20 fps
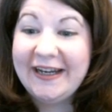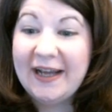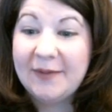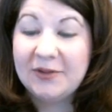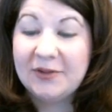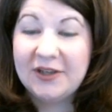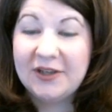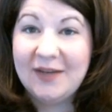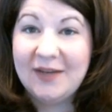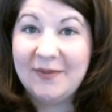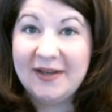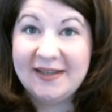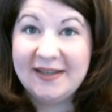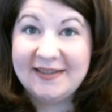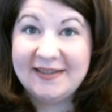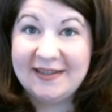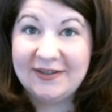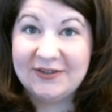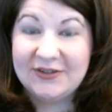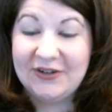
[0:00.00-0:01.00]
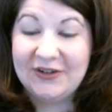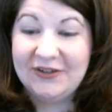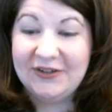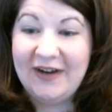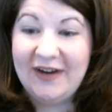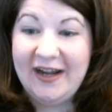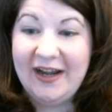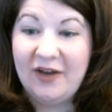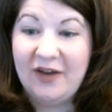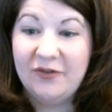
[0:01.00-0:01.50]
I'm looking at my sales grid
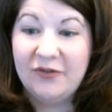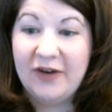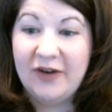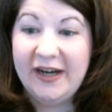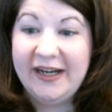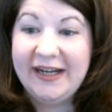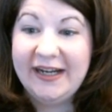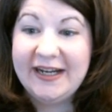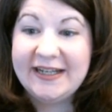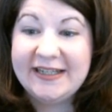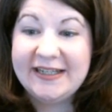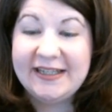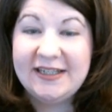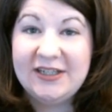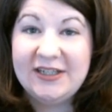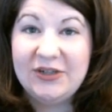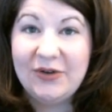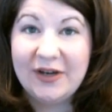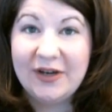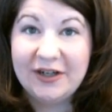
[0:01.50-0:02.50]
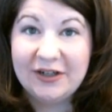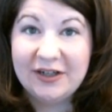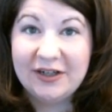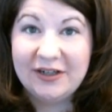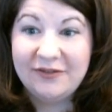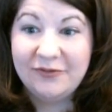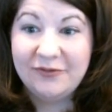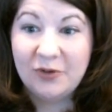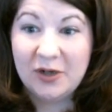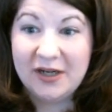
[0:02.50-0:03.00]
right now. Friday, I did two hundred
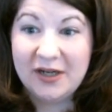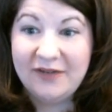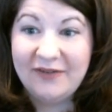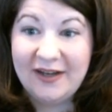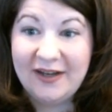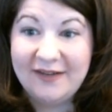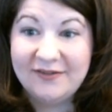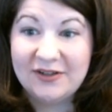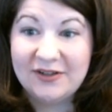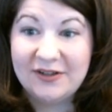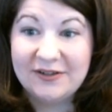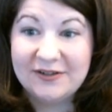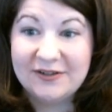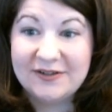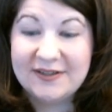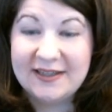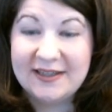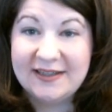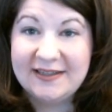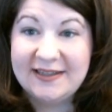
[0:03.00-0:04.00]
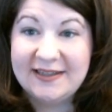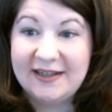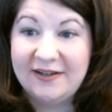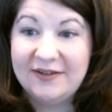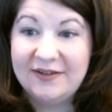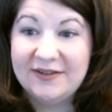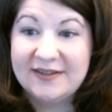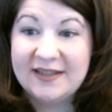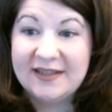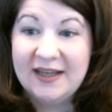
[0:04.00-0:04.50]
forty-five dollars in
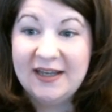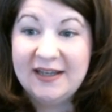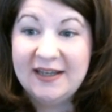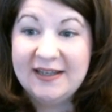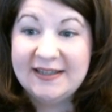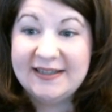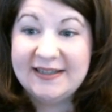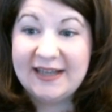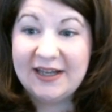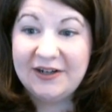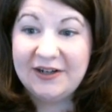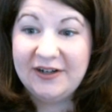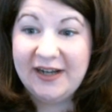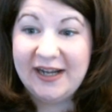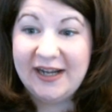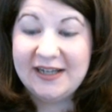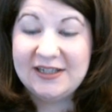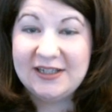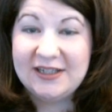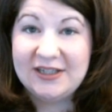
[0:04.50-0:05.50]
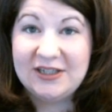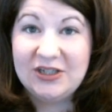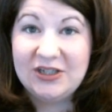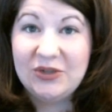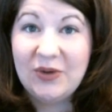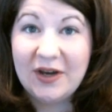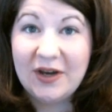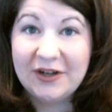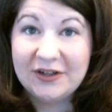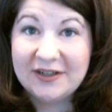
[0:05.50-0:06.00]
sales. Saturday, I did two
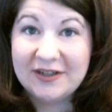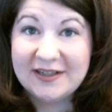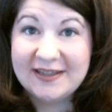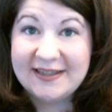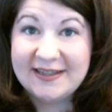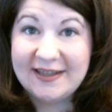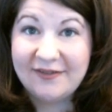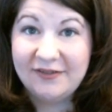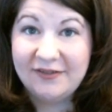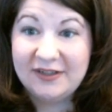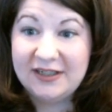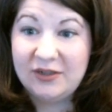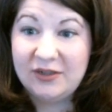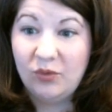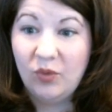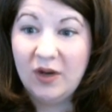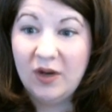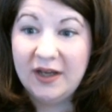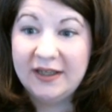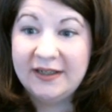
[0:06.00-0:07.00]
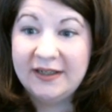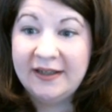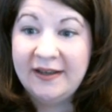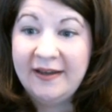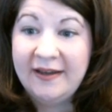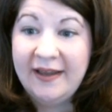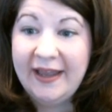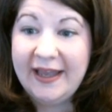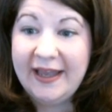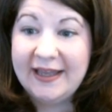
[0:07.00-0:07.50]
hundred seventy-one,
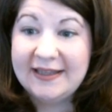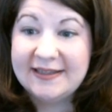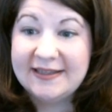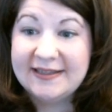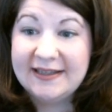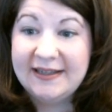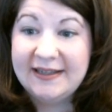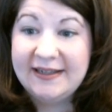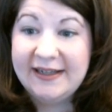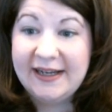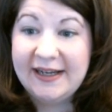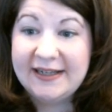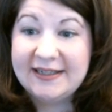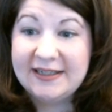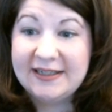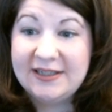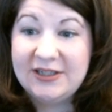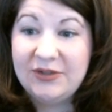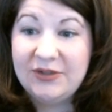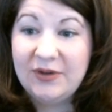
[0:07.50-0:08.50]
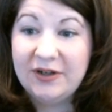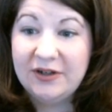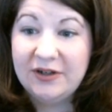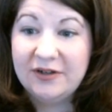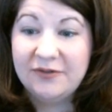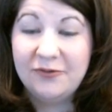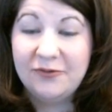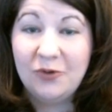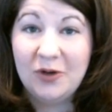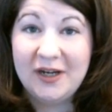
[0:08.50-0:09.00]
and Sunday, I did two hundred
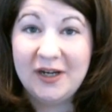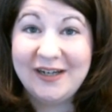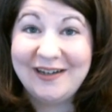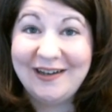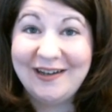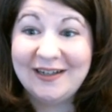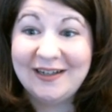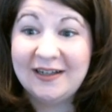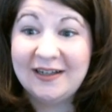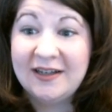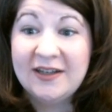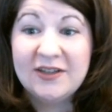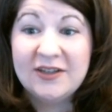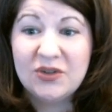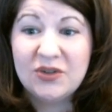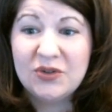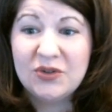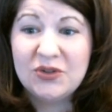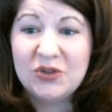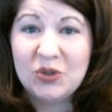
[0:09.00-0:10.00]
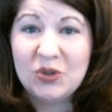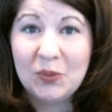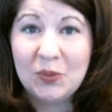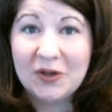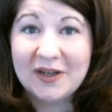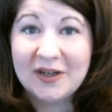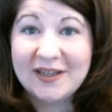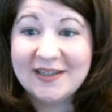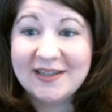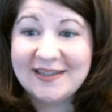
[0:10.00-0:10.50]
forty-nine. So super
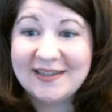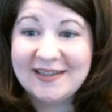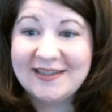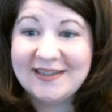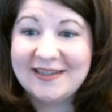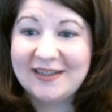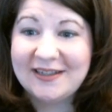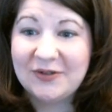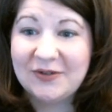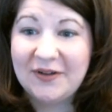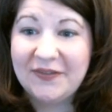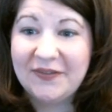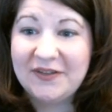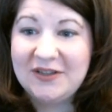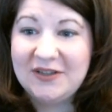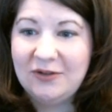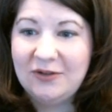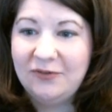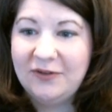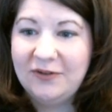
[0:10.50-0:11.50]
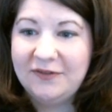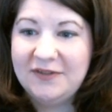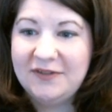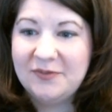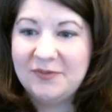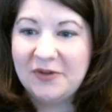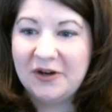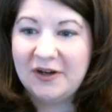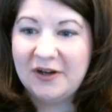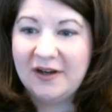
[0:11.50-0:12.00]
consistent around the two fifty
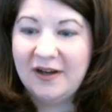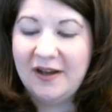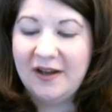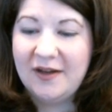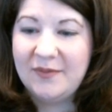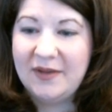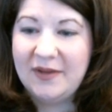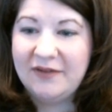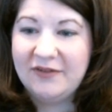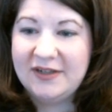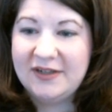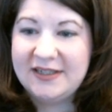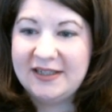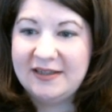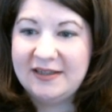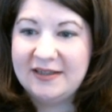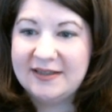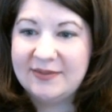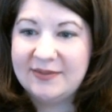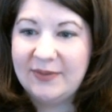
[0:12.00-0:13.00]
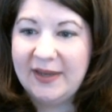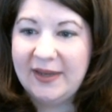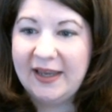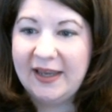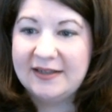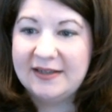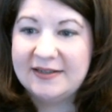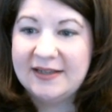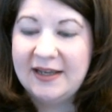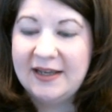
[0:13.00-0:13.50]
mark um, every day this
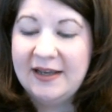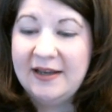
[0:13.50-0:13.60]
weekend.